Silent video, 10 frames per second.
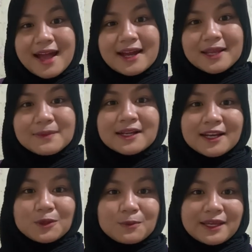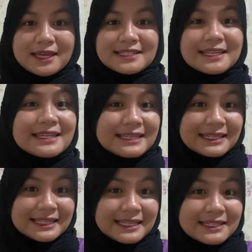Rhyming reduplication,
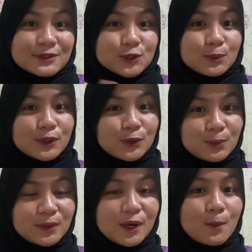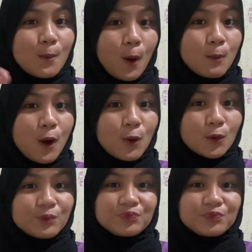ding ding, super duper, bow bow.